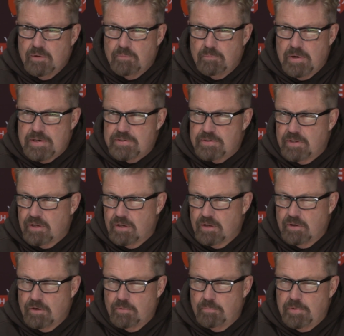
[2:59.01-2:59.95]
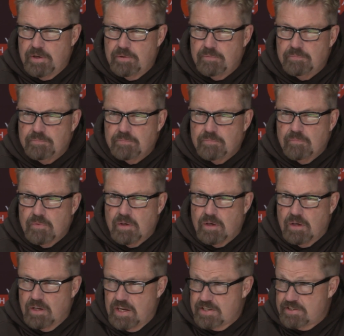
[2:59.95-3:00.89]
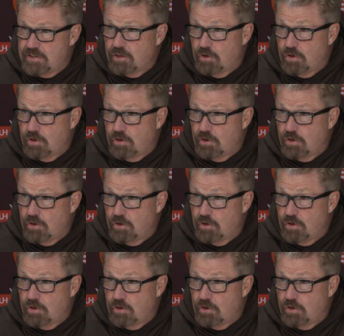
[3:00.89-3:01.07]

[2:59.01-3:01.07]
makes it a little bit less